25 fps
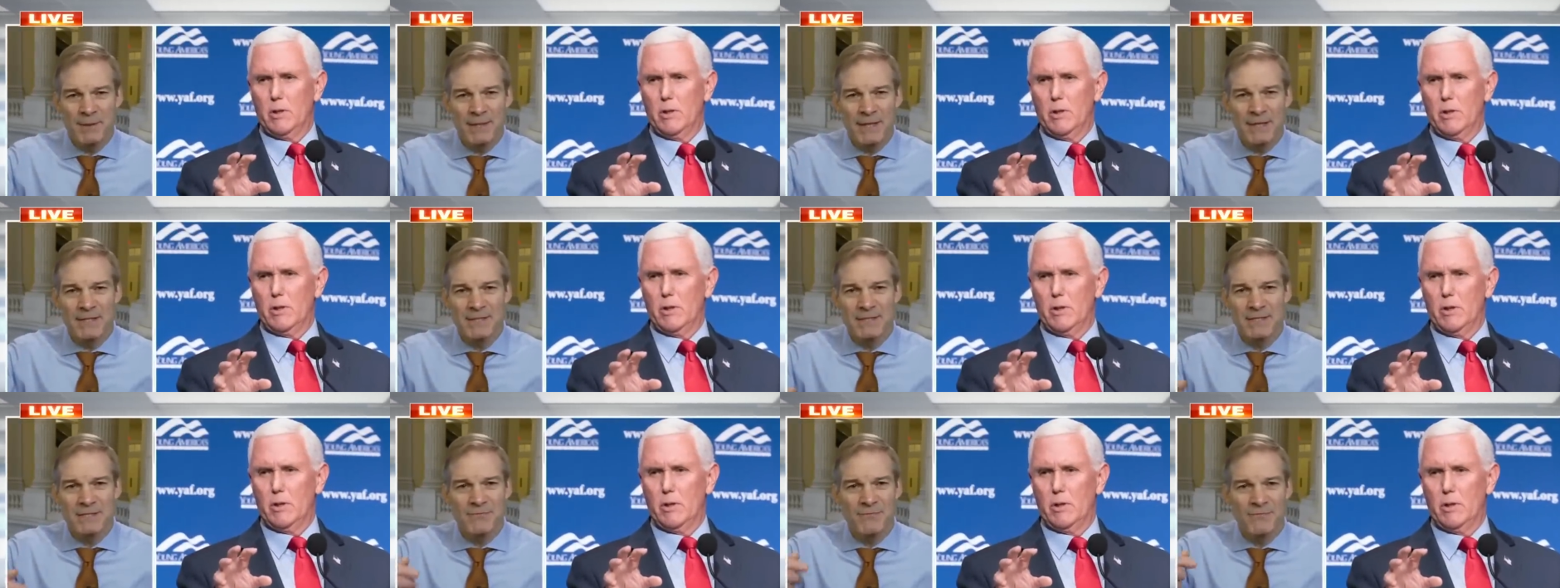
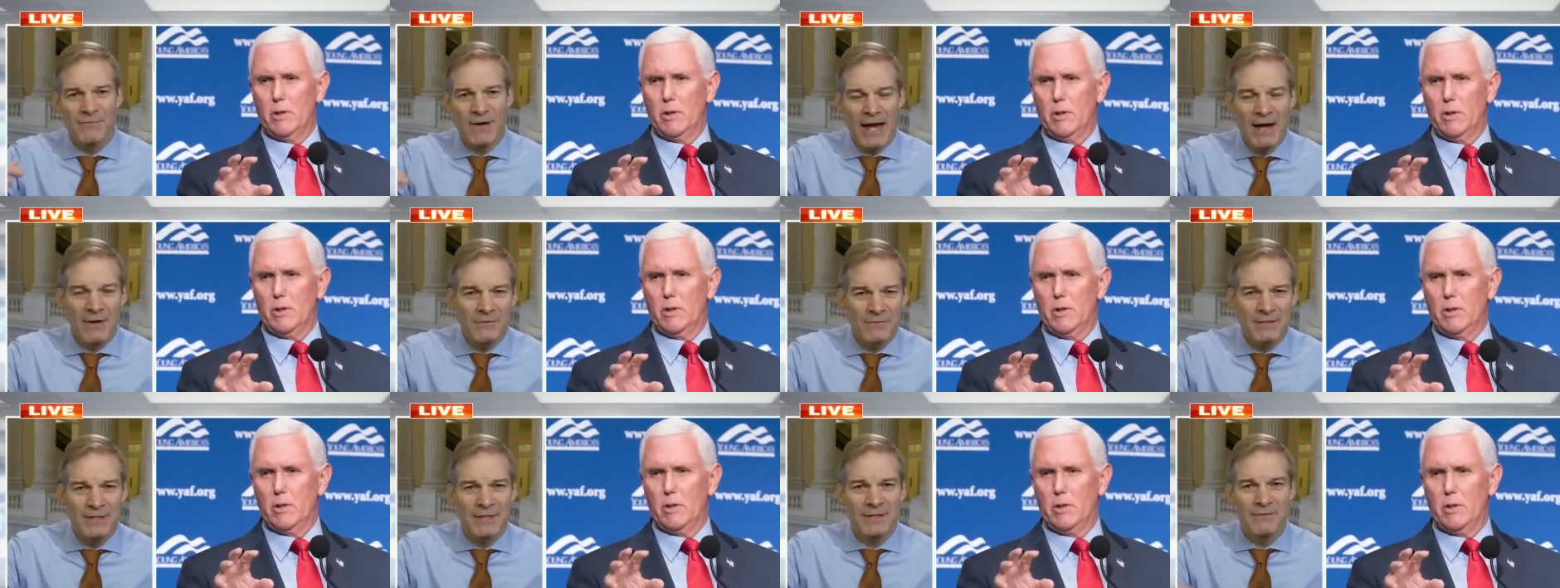Speaker 1: Pence
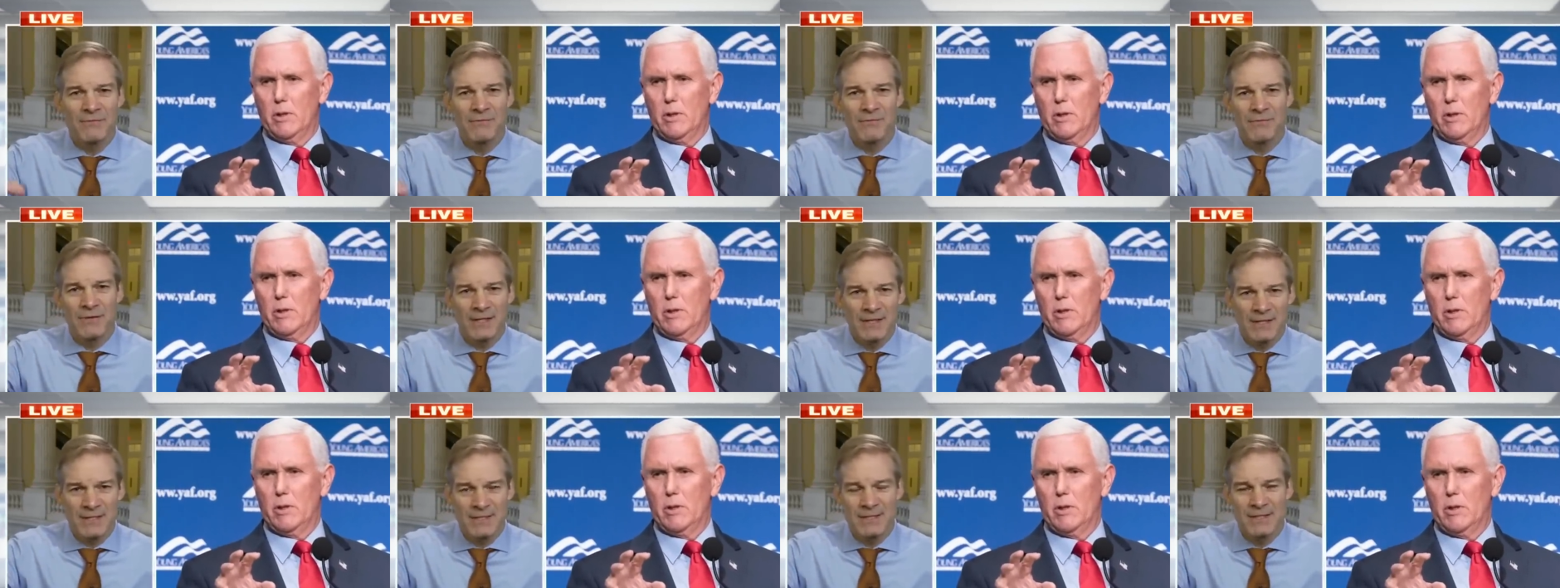found it,
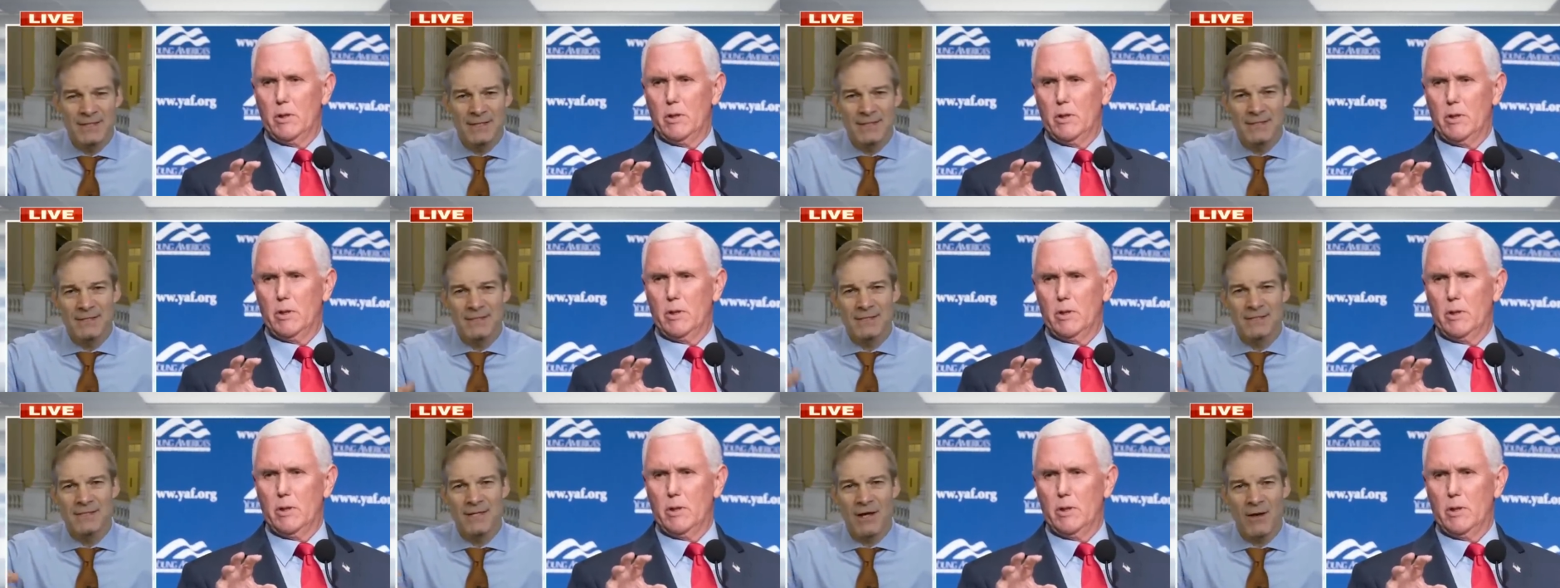fixed it,
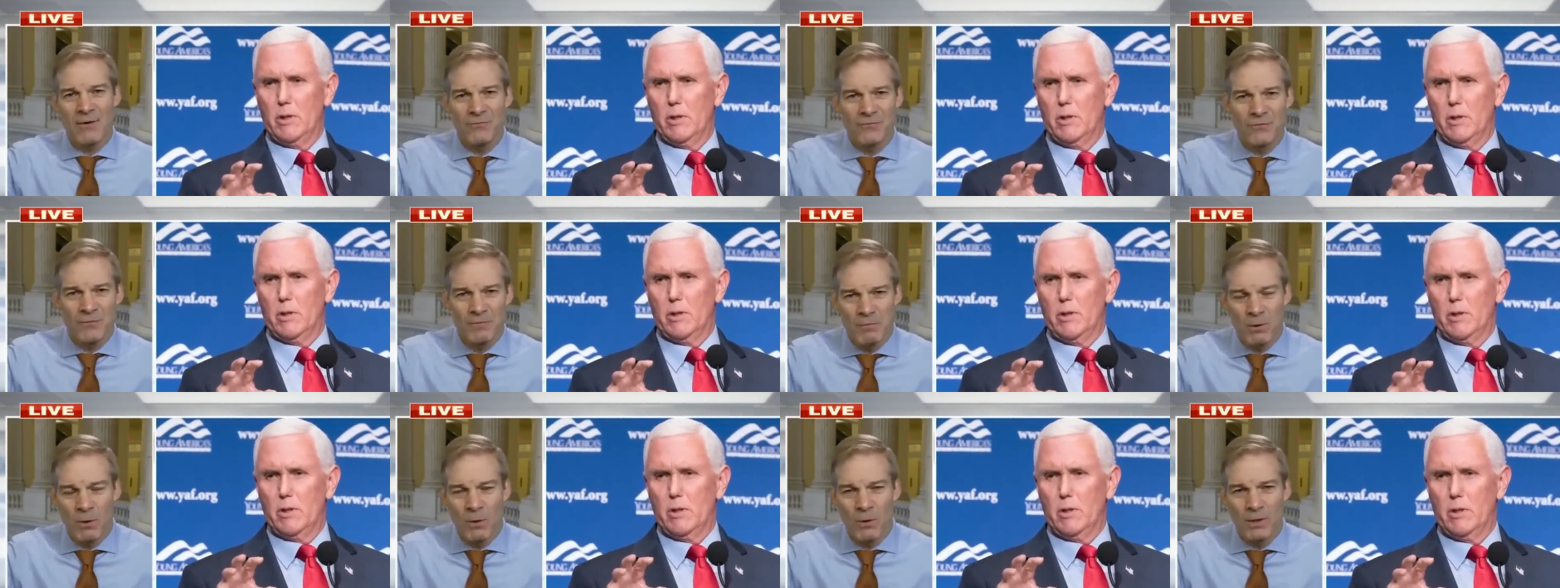self
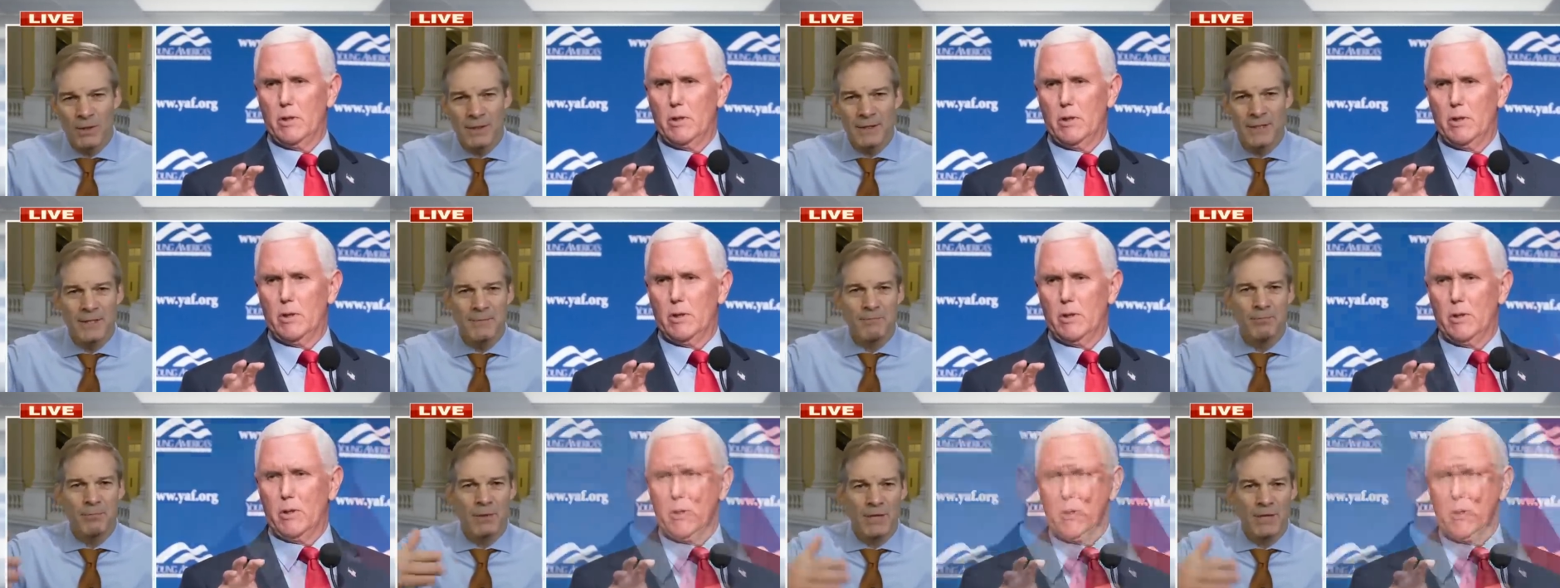reported it.